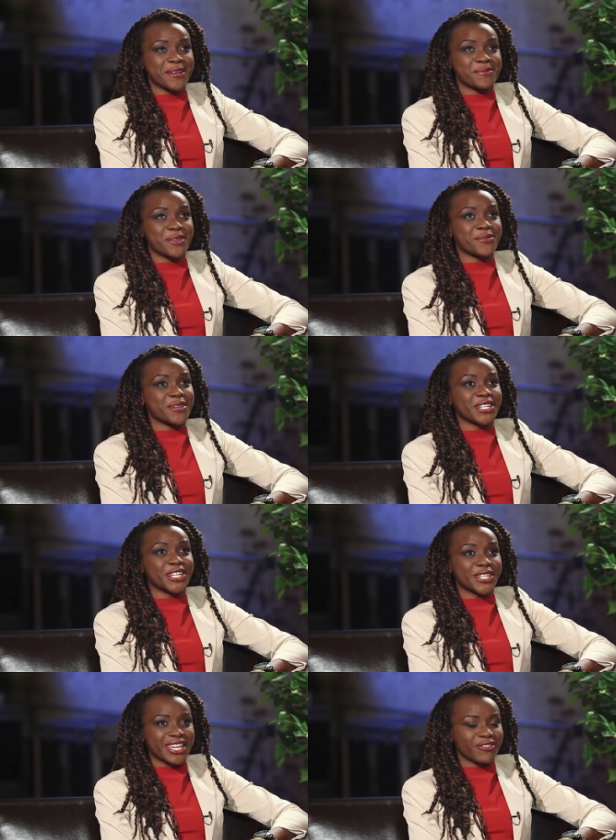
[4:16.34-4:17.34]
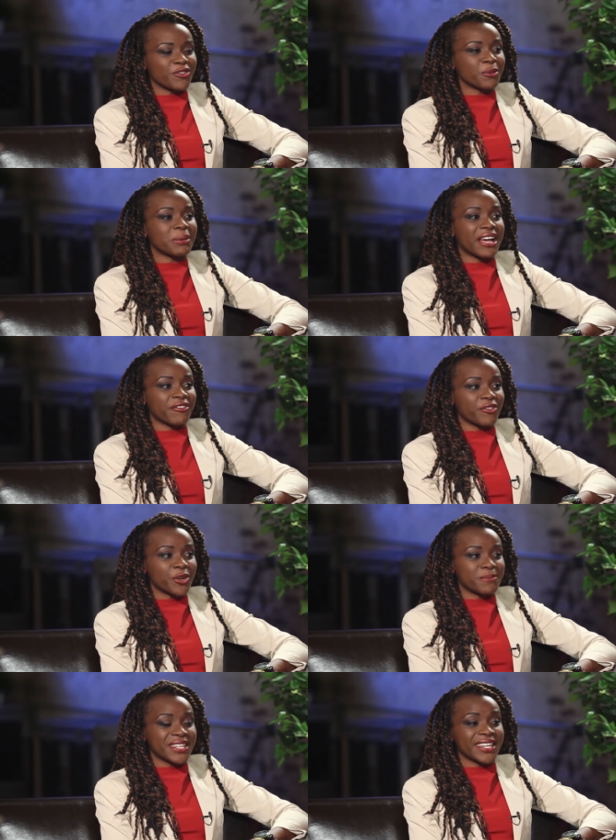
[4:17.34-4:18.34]
who are looking for
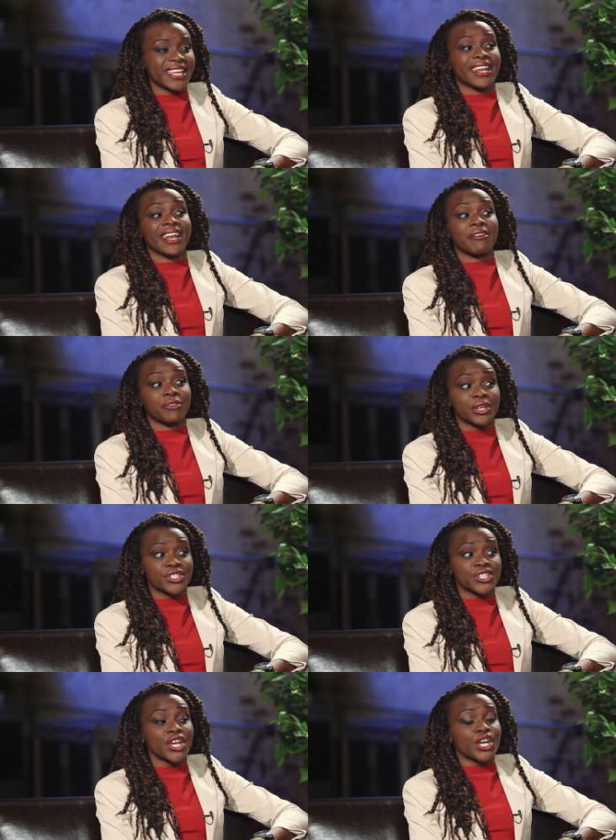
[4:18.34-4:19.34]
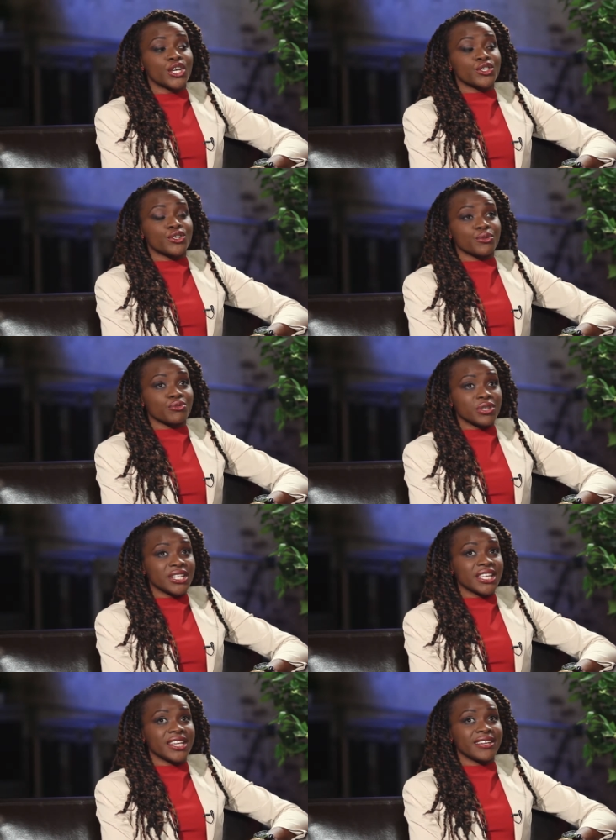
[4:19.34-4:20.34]
platforms that they can leverage to
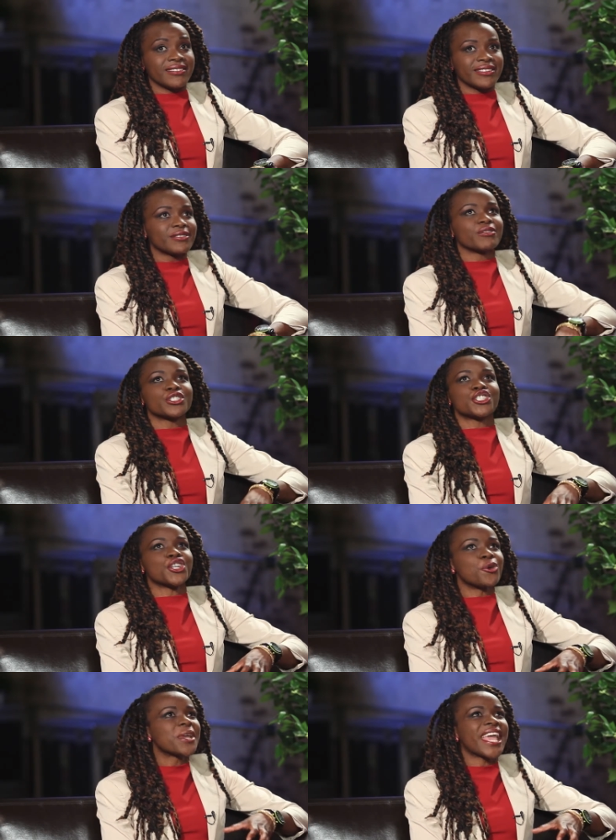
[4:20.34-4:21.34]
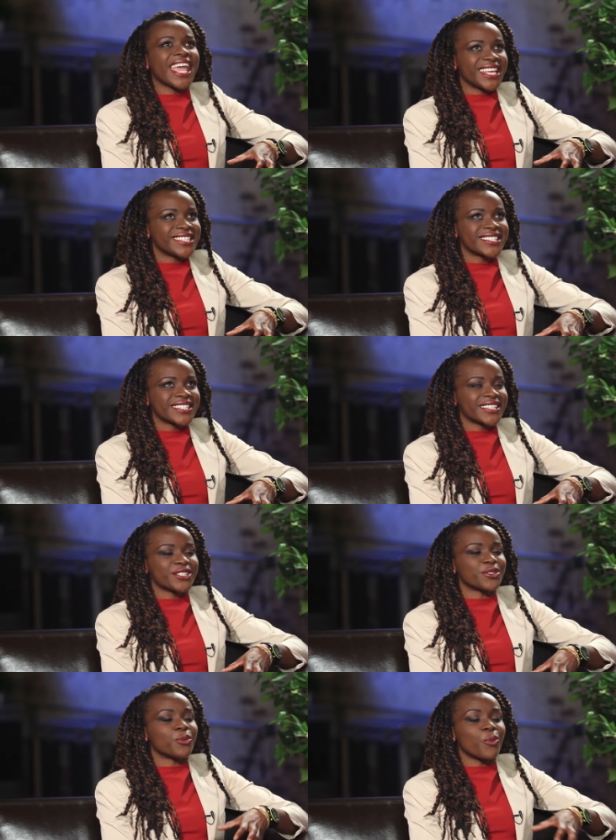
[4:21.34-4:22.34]
really showcase
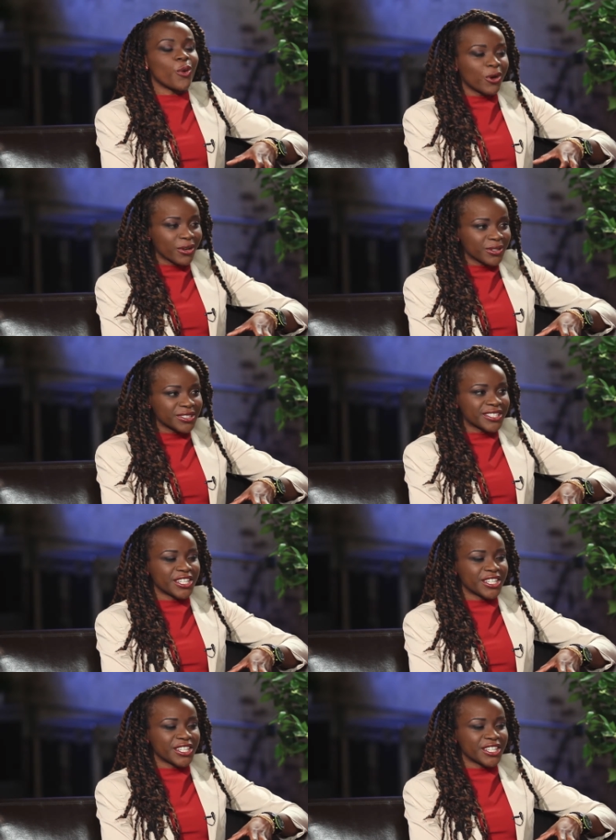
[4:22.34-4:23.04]
to the world,